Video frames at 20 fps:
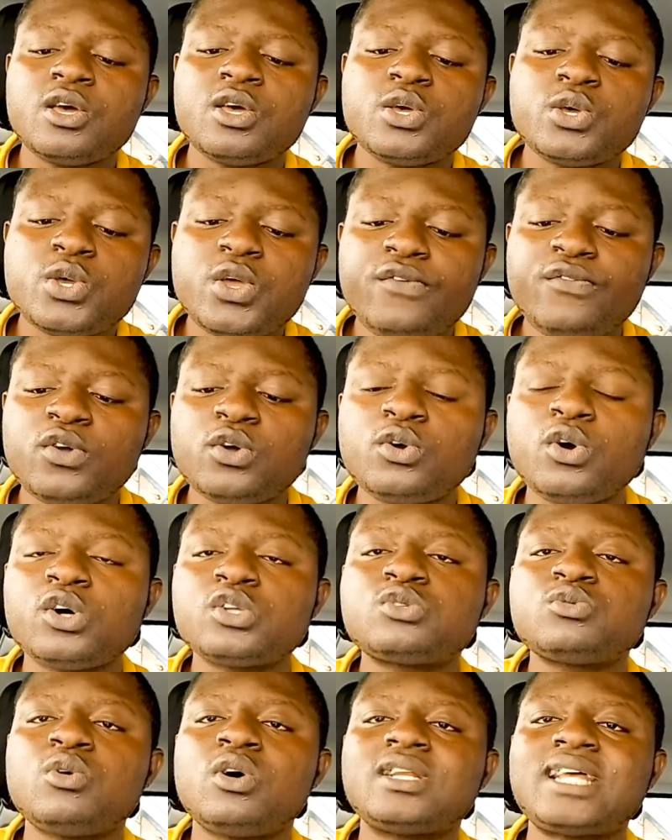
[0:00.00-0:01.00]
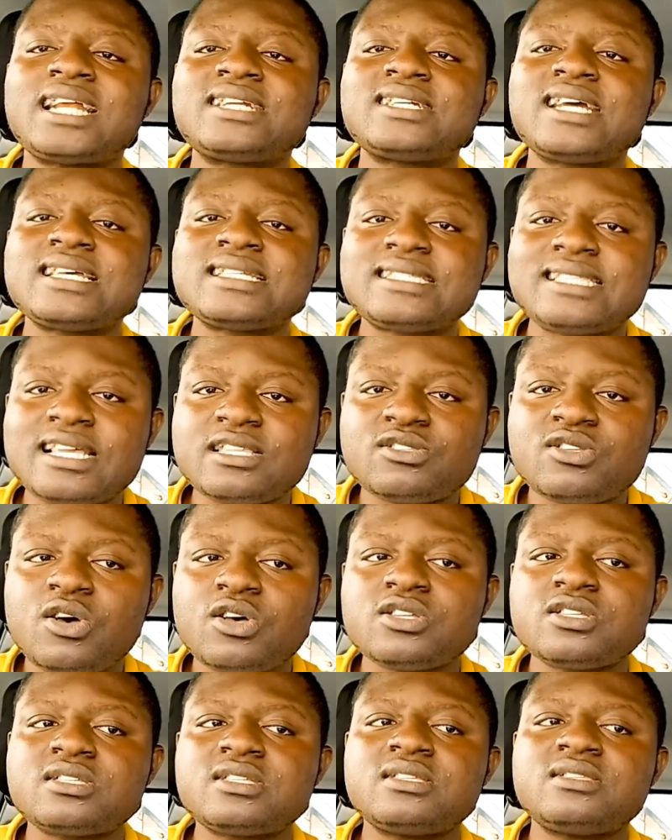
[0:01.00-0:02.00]
If you go to other
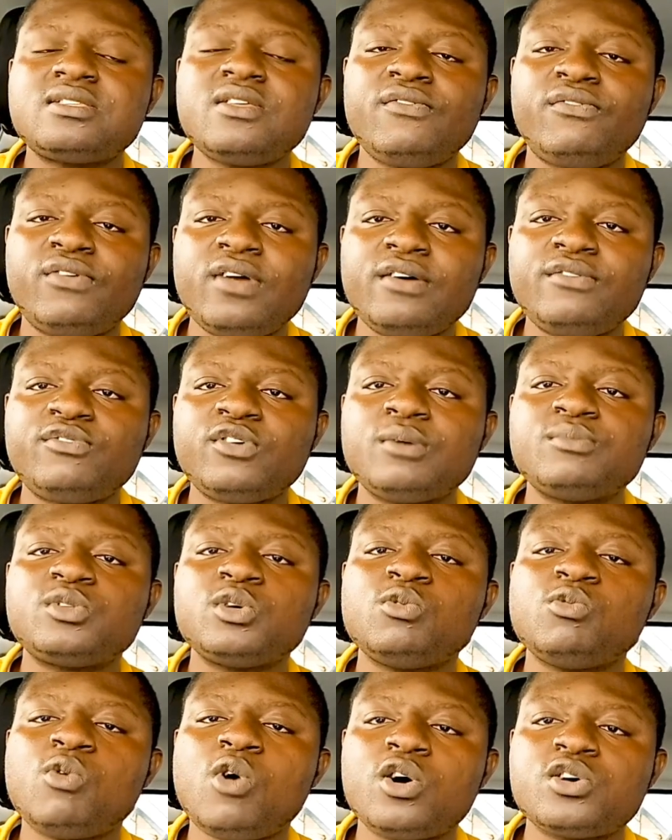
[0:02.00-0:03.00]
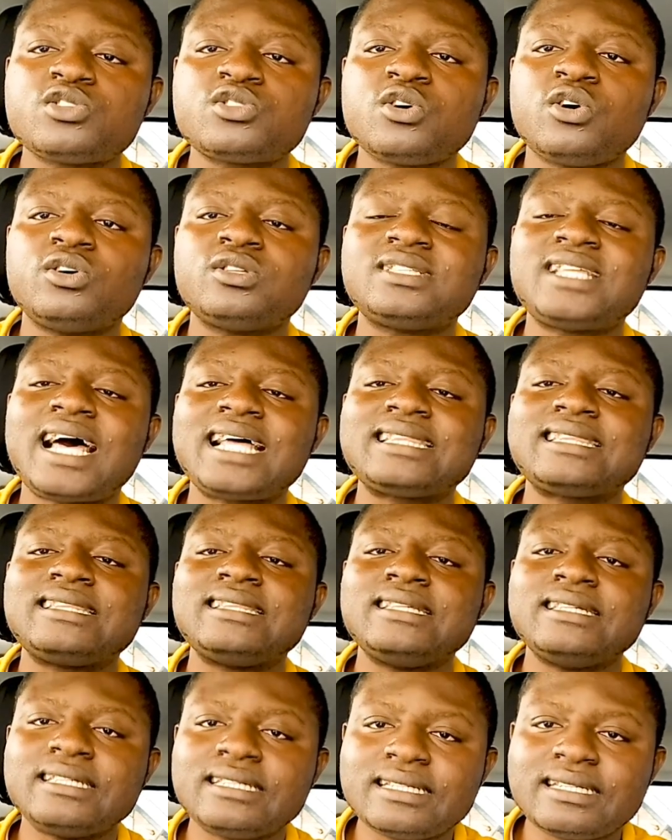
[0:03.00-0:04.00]
translators different from the ones on that
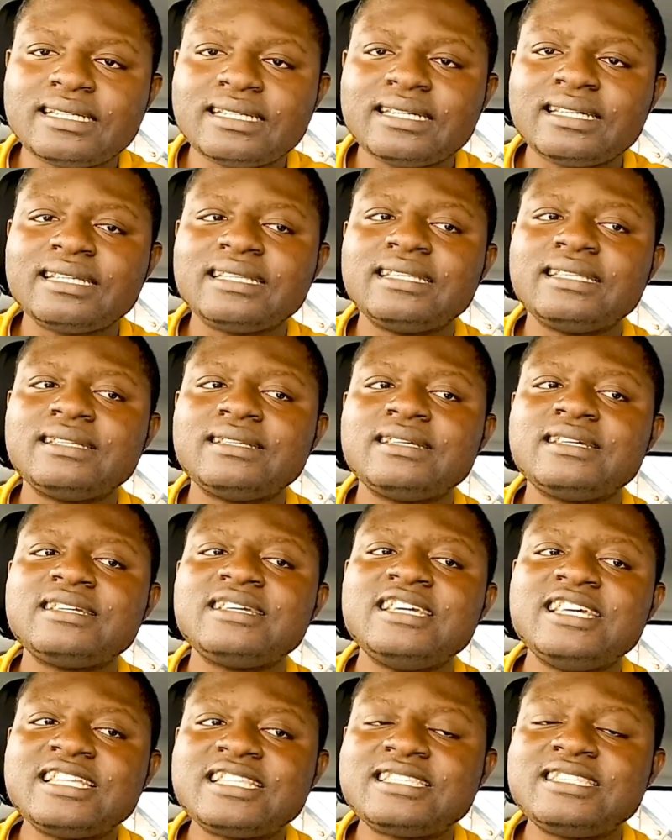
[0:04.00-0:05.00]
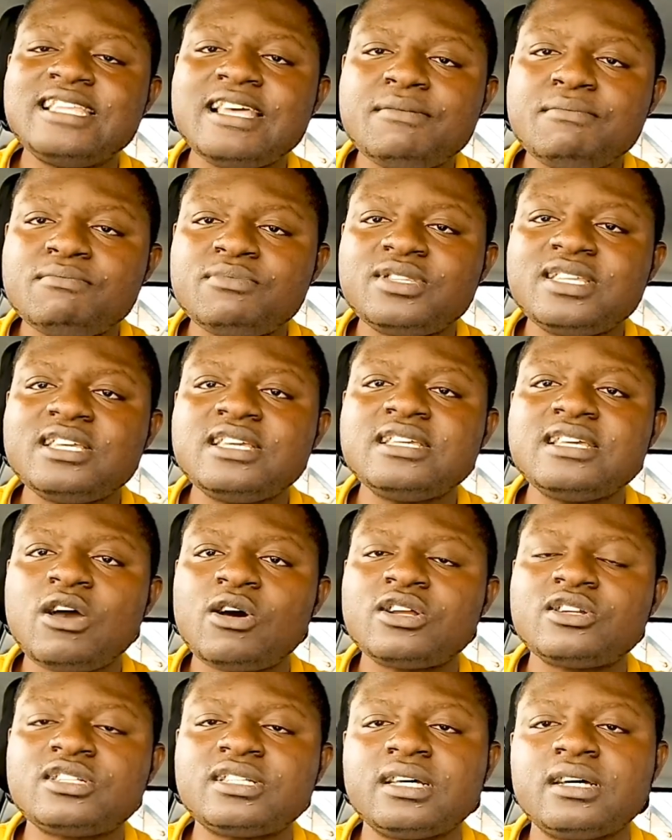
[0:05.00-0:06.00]
link,
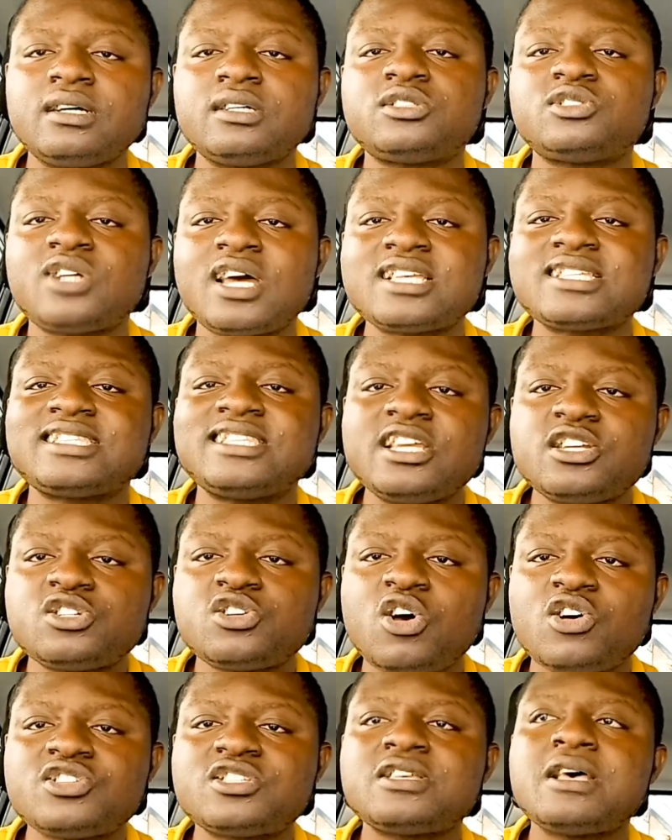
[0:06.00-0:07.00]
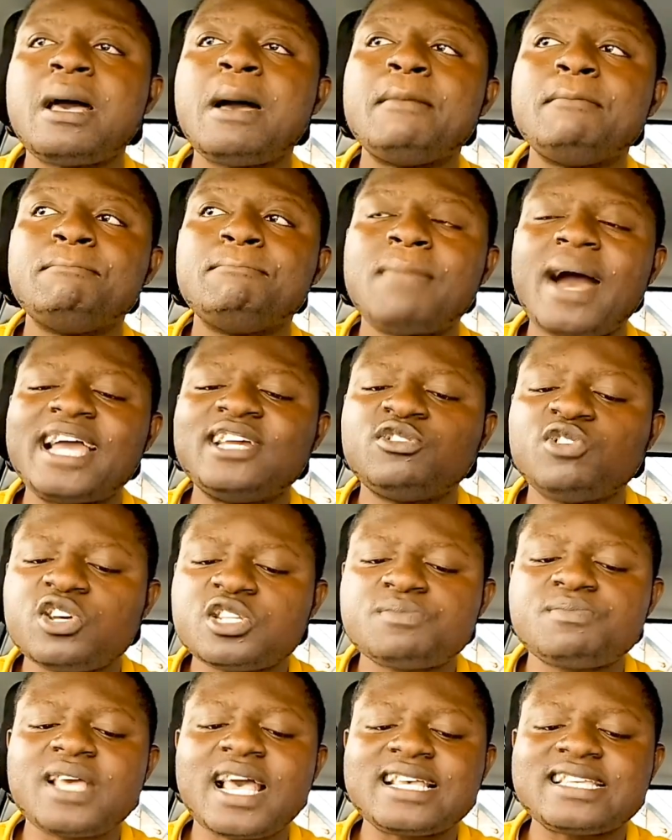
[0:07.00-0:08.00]
the translations might
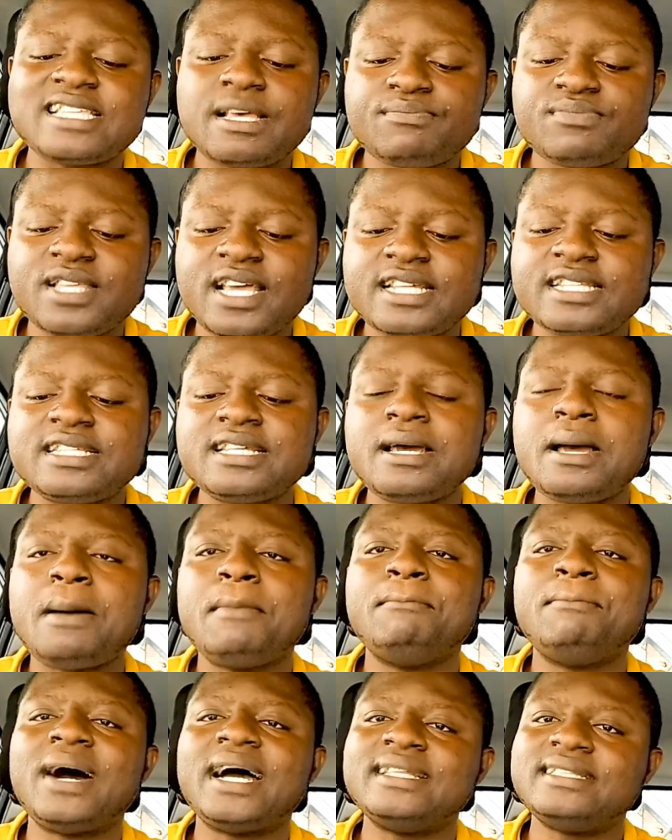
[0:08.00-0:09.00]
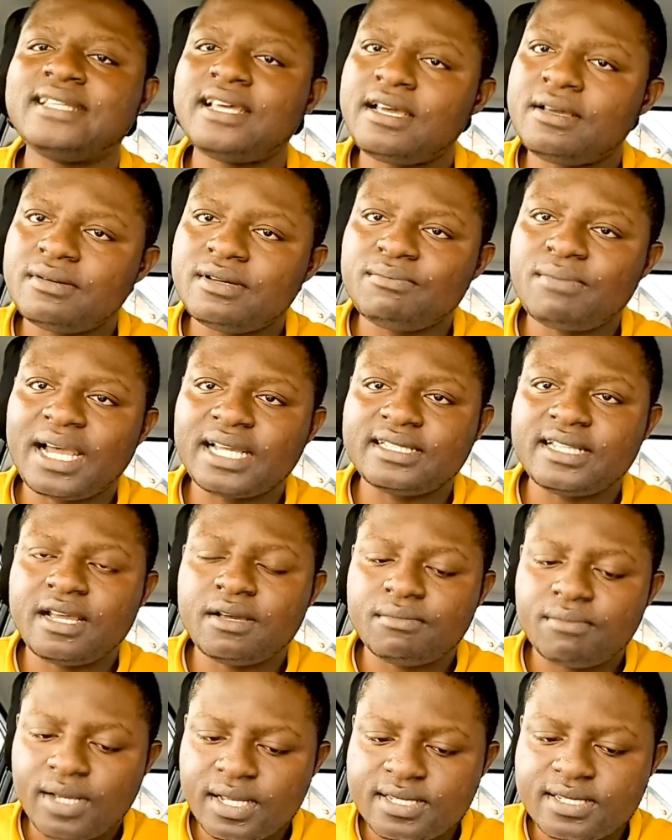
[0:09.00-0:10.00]
not be accepted by the
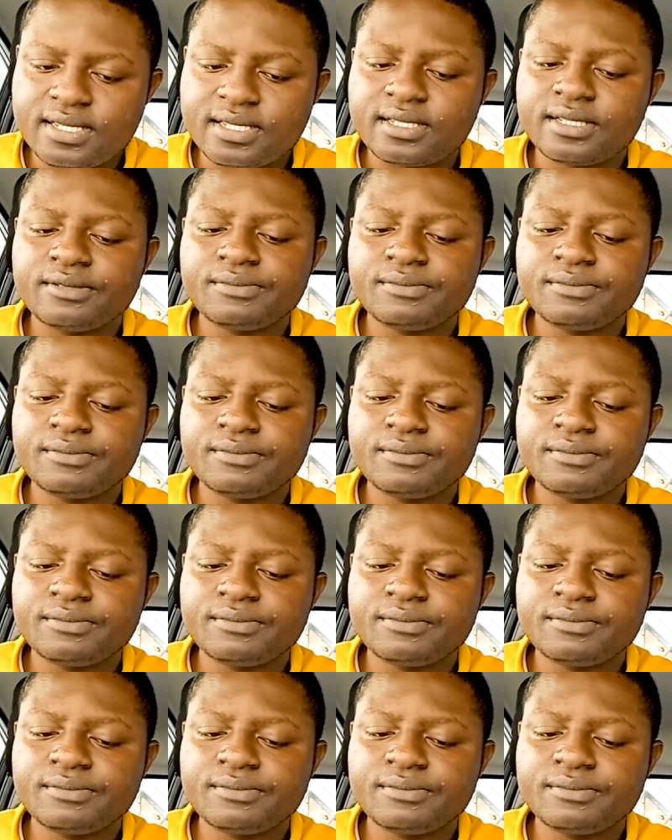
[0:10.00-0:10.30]
embassy.